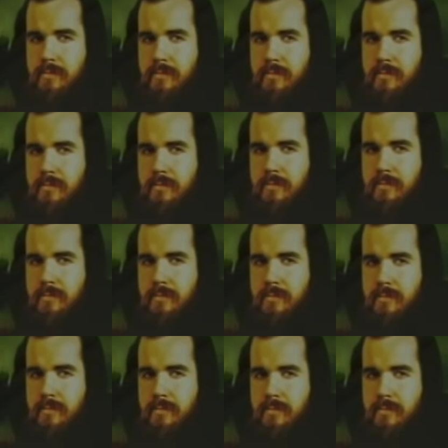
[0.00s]

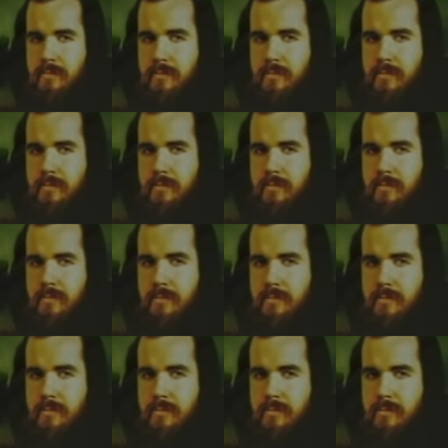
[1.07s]

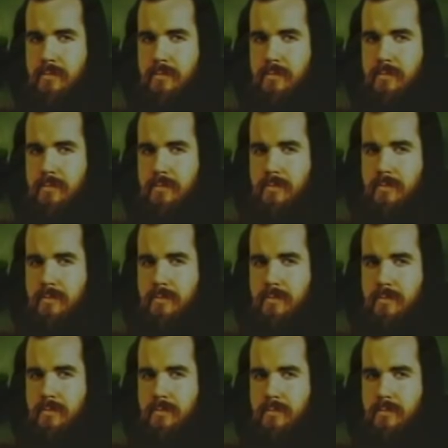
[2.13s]

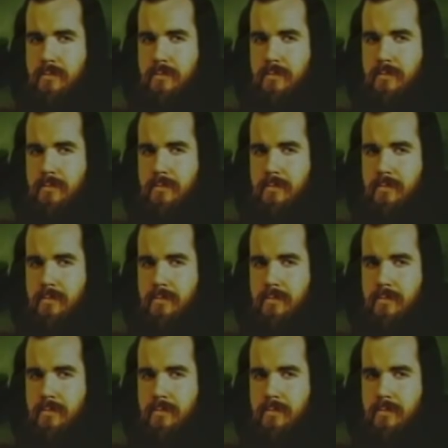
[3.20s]
The person shown says nothing.